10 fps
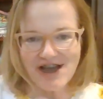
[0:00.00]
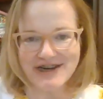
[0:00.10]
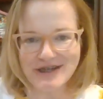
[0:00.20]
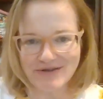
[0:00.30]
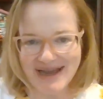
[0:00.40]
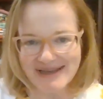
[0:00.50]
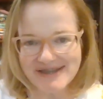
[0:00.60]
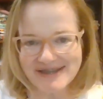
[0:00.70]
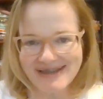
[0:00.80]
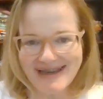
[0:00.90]
Dottie dress.
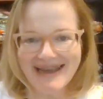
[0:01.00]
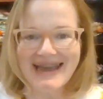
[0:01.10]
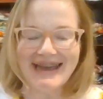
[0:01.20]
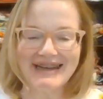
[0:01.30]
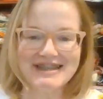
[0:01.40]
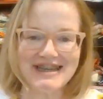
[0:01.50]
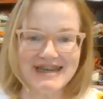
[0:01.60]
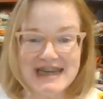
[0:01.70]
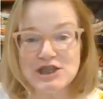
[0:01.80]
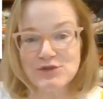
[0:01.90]
And it's a
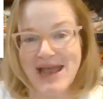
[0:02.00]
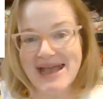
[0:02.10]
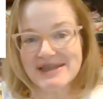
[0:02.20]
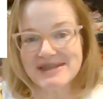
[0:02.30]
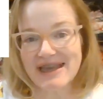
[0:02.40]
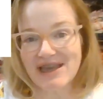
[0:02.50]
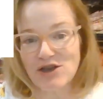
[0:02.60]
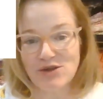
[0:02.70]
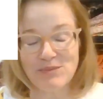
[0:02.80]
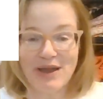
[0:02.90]
knit dress that
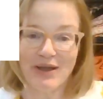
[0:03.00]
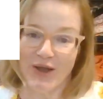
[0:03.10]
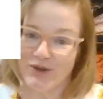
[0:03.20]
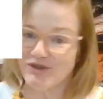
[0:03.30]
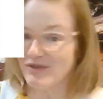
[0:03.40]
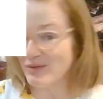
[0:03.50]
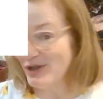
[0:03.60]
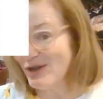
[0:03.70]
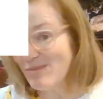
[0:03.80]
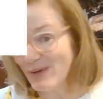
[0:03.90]
goes
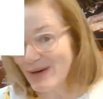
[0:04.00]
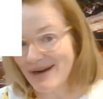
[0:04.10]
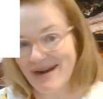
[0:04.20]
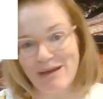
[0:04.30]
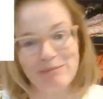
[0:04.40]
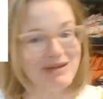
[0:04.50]
from newborn up